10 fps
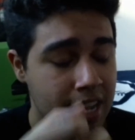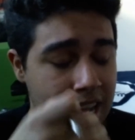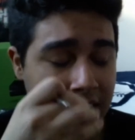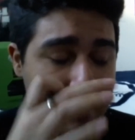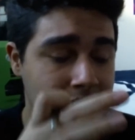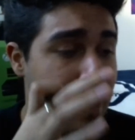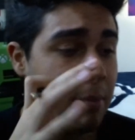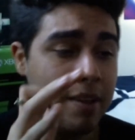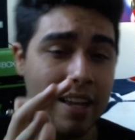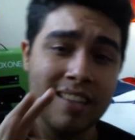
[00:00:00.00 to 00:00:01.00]
And on top
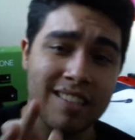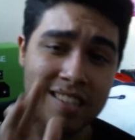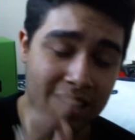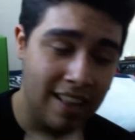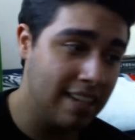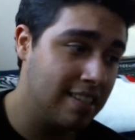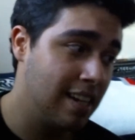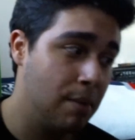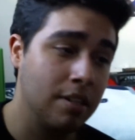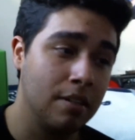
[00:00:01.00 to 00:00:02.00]
of that, this is the last thing
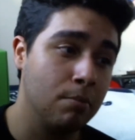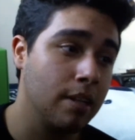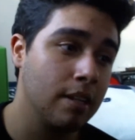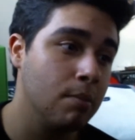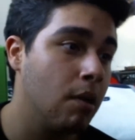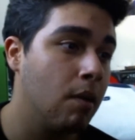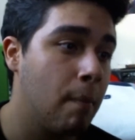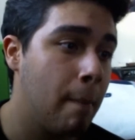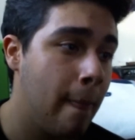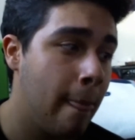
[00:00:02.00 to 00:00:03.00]
I'm going to complain about.
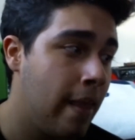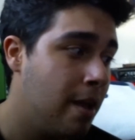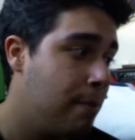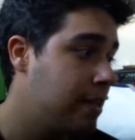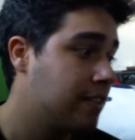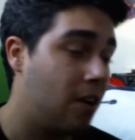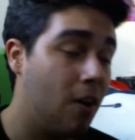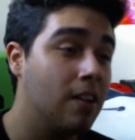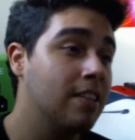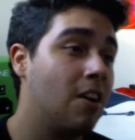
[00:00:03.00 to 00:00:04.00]
Because
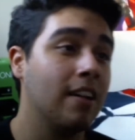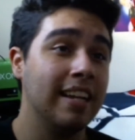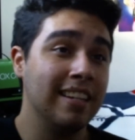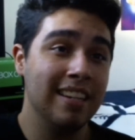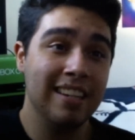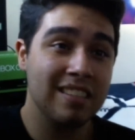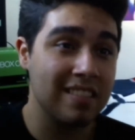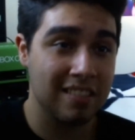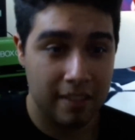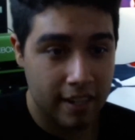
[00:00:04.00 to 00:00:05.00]
all in all,
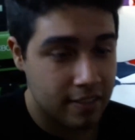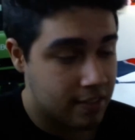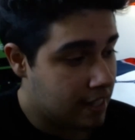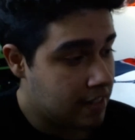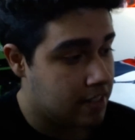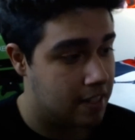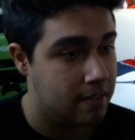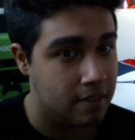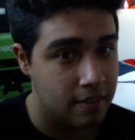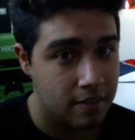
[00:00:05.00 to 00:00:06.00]
it's decent.
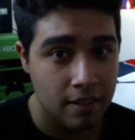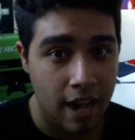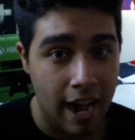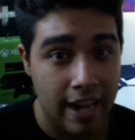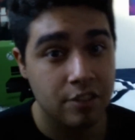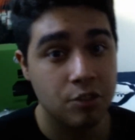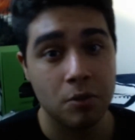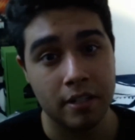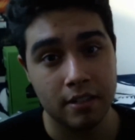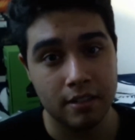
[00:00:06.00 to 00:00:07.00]
I enjoy
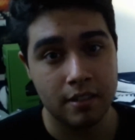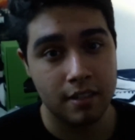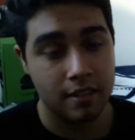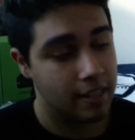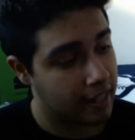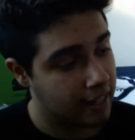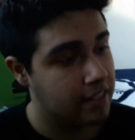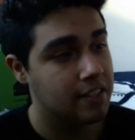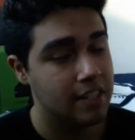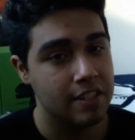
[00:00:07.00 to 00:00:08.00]
it. It is
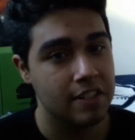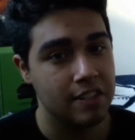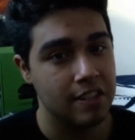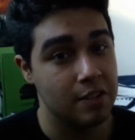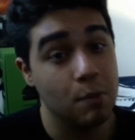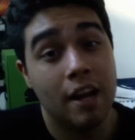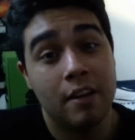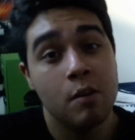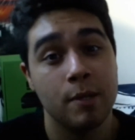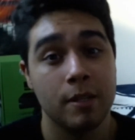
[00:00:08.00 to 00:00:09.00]
a decent system. I
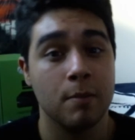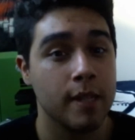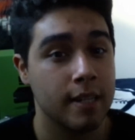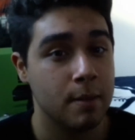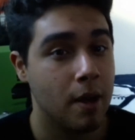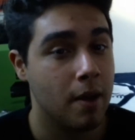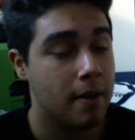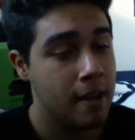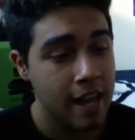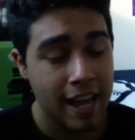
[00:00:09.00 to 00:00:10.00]
know I've been complaining about it.
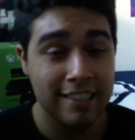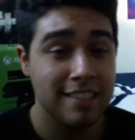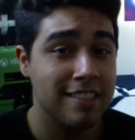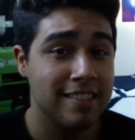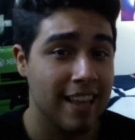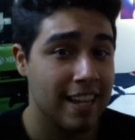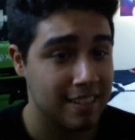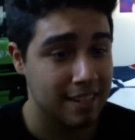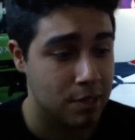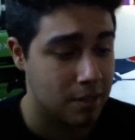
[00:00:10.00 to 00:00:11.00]
And this is the last
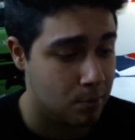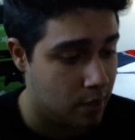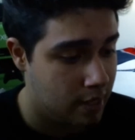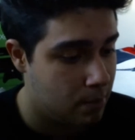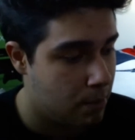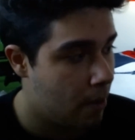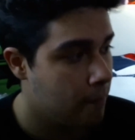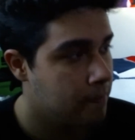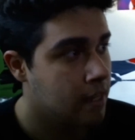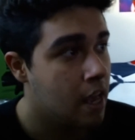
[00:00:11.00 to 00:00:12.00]
thing I'm going to complain about.
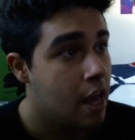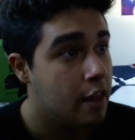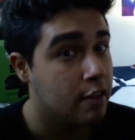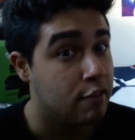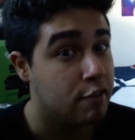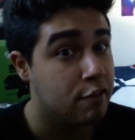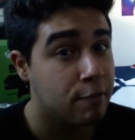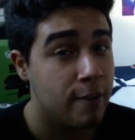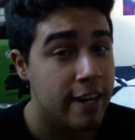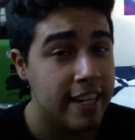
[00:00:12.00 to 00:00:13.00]
The
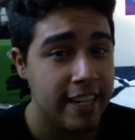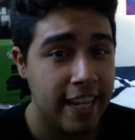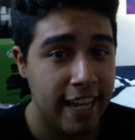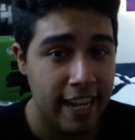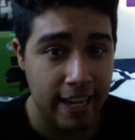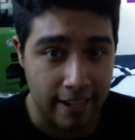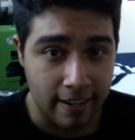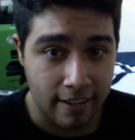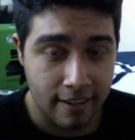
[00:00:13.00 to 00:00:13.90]
freaking heating.